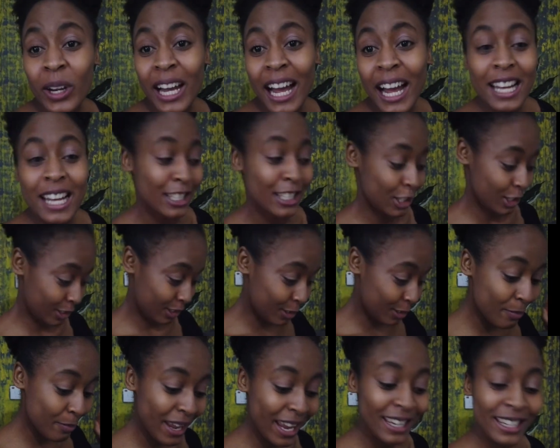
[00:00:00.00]
guys.
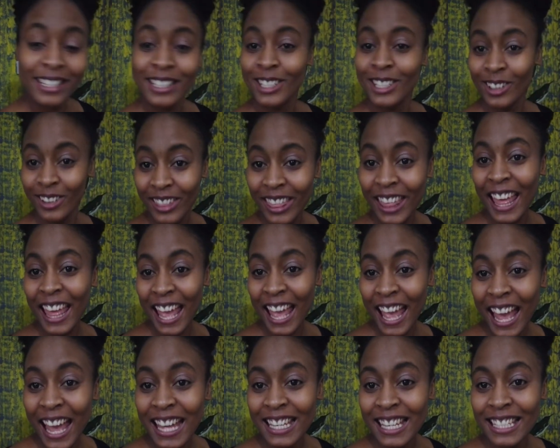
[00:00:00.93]
You made it to the
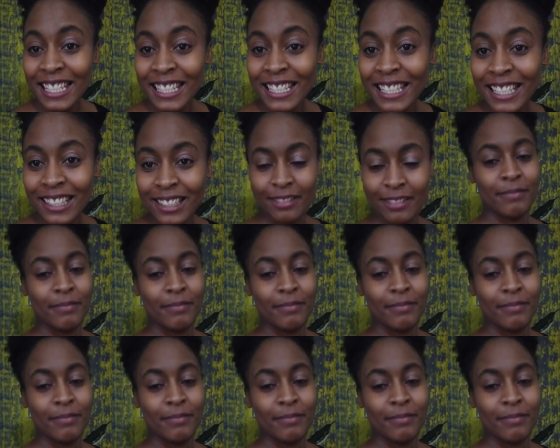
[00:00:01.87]
end.